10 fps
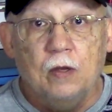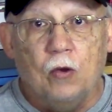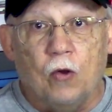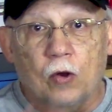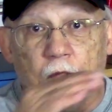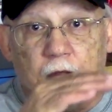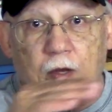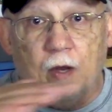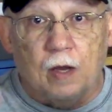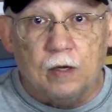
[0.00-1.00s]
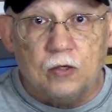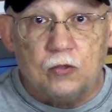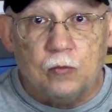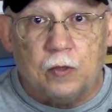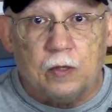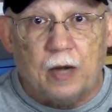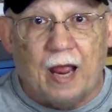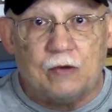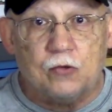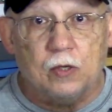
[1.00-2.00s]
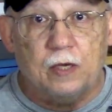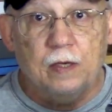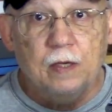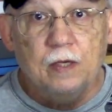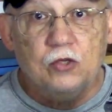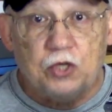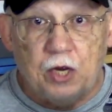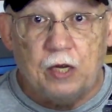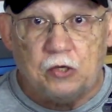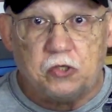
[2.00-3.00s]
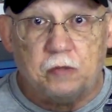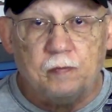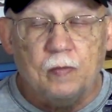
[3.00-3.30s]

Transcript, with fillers: All of the colors were actually changed